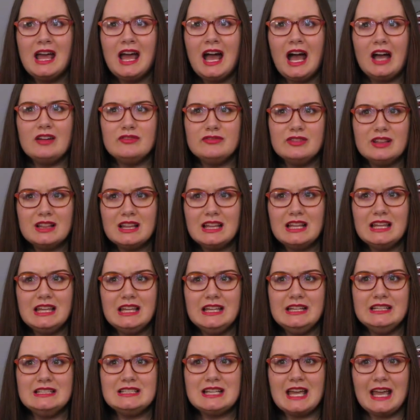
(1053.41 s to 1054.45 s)
I feel like
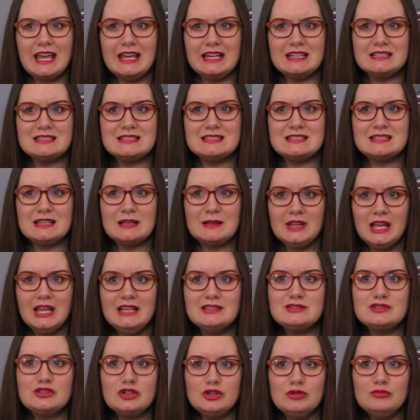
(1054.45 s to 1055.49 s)
he takes,
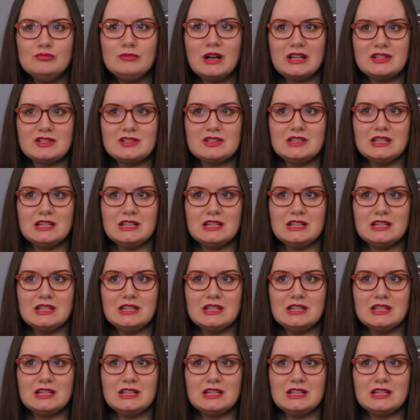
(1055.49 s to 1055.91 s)
he's too much